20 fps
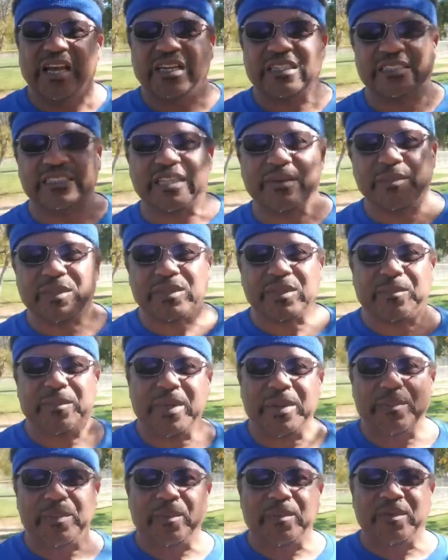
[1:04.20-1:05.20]
'Assemble the
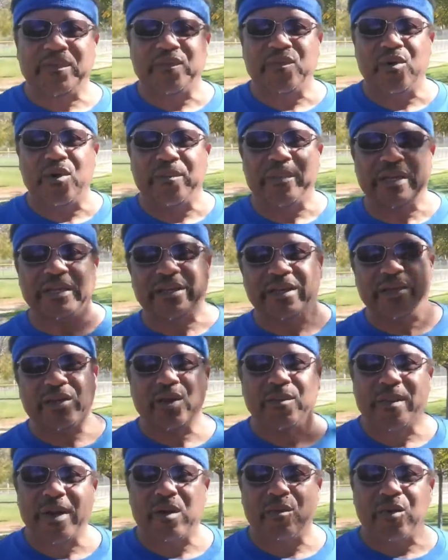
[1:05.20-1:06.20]
people before me to
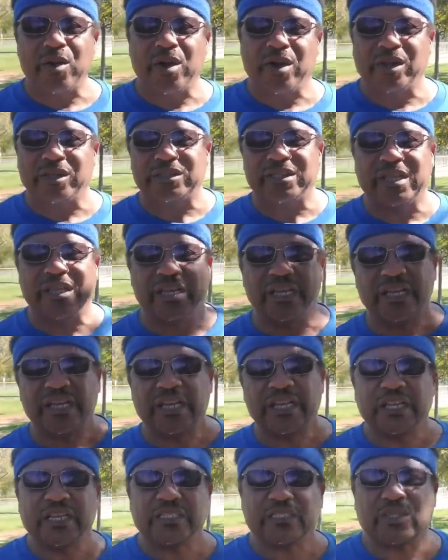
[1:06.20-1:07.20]
hear my words,
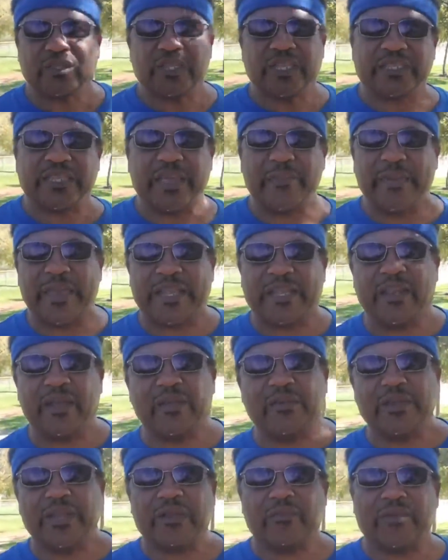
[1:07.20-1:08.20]
so that they may
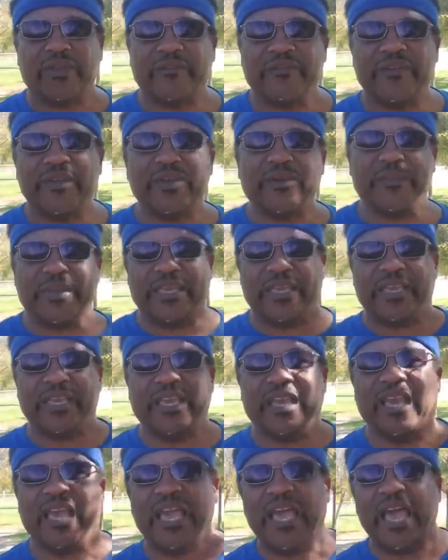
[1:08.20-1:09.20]
learn and revere me
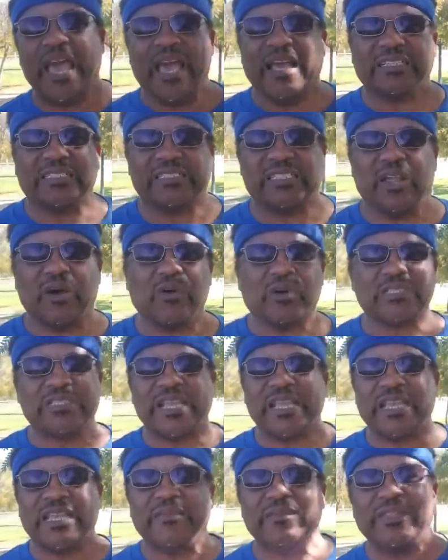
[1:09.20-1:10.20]
as long as
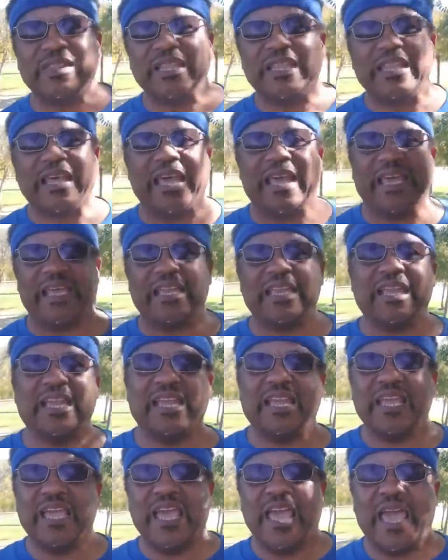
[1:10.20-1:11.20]
they live in the land,
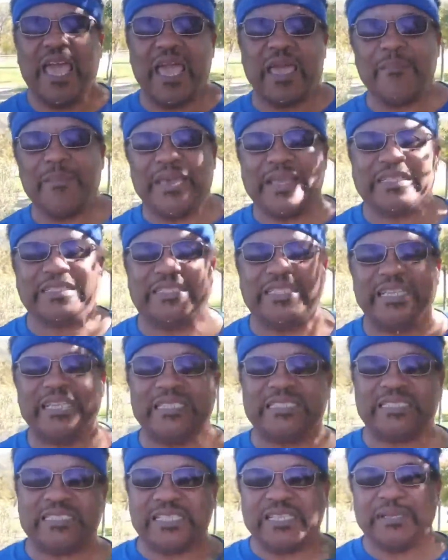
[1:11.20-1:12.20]
and may
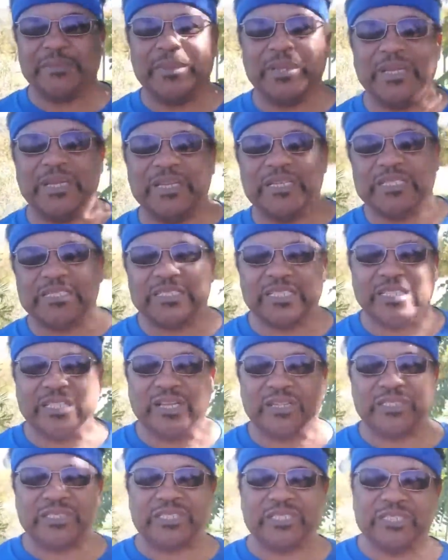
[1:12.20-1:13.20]
teach them to
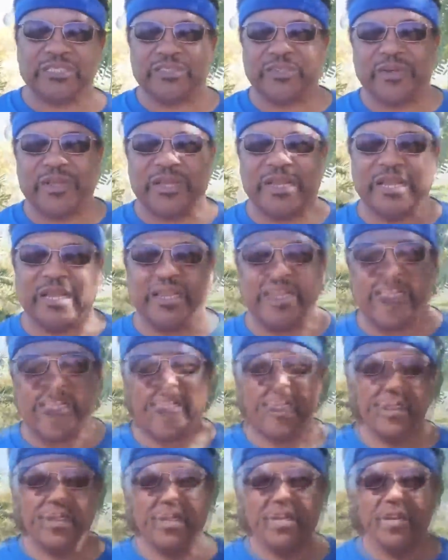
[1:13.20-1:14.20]
their children.'"
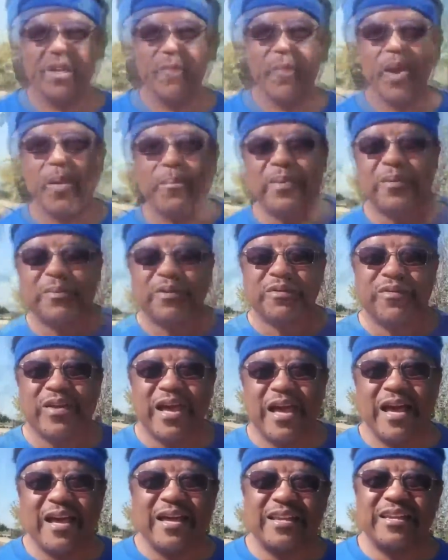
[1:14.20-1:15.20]
Come on, people of
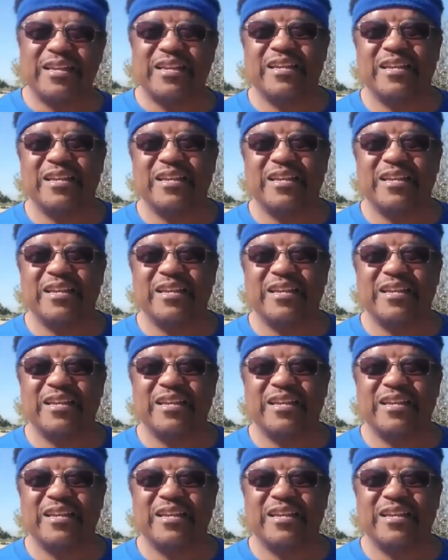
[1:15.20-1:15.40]
God.